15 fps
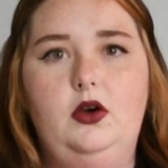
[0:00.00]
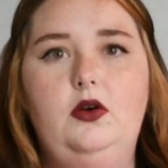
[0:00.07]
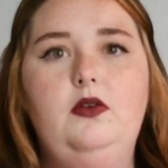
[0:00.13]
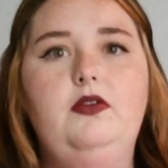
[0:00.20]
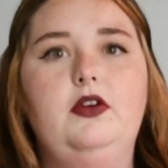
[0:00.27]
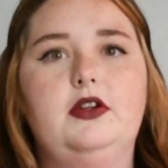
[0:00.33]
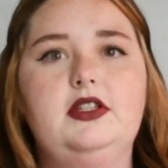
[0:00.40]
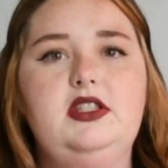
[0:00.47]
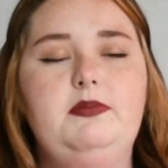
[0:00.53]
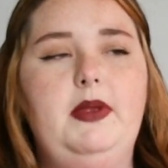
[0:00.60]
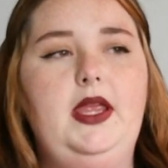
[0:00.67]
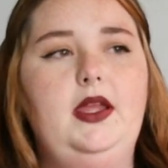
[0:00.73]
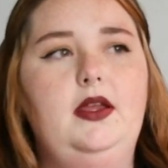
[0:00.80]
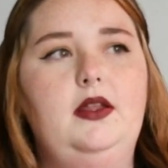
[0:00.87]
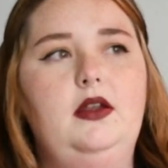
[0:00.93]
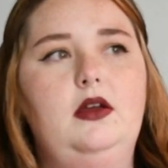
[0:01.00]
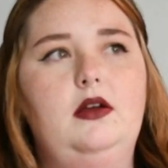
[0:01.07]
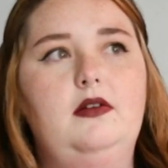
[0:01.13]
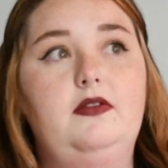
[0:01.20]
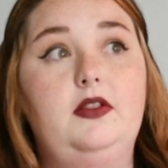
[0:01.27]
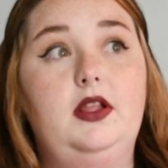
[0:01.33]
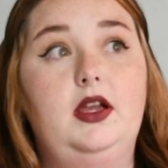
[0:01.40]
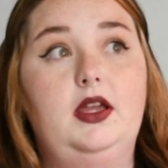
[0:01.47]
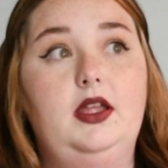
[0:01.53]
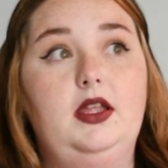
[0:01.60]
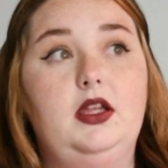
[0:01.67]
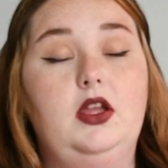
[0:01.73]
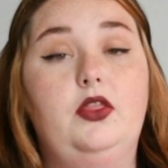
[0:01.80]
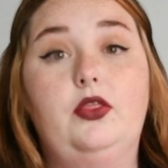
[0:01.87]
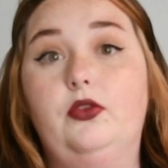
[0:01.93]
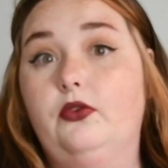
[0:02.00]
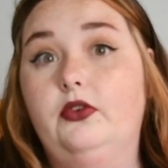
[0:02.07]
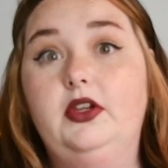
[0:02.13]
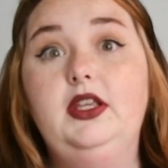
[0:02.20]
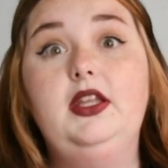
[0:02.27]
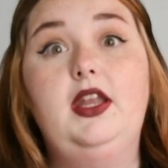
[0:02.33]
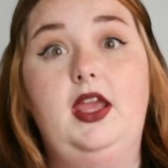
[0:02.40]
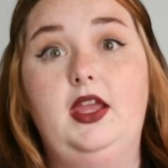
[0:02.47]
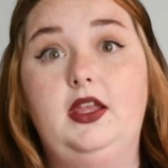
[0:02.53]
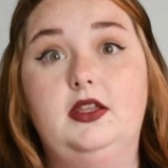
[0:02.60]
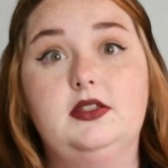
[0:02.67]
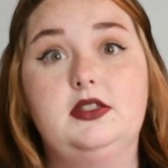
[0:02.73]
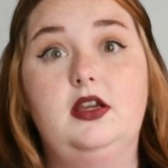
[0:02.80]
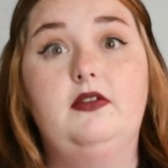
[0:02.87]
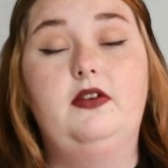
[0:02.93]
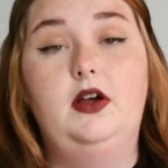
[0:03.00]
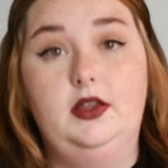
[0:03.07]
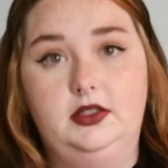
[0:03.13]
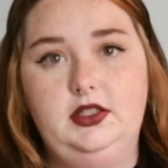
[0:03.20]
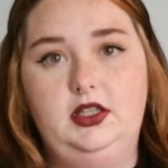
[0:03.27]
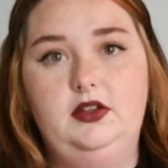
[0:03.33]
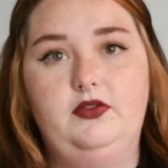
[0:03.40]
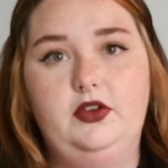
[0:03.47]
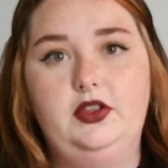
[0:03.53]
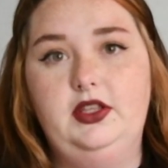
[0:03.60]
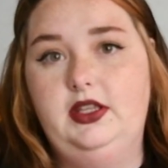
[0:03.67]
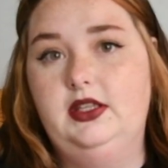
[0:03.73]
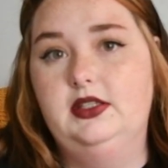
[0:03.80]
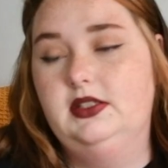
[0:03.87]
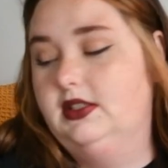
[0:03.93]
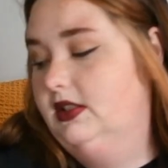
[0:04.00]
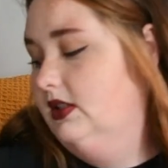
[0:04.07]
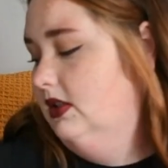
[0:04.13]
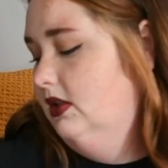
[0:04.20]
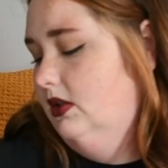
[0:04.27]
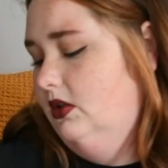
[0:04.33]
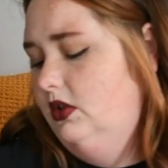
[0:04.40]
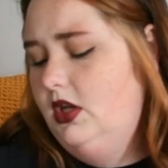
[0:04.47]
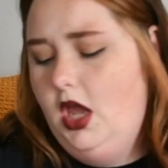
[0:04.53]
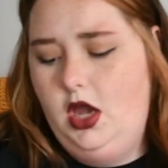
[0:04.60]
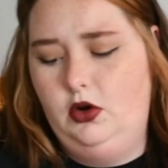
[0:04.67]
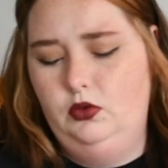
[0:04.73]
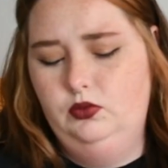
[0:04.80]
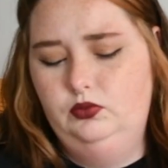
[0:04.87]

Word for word: over a span of like three days of hunting for these. No.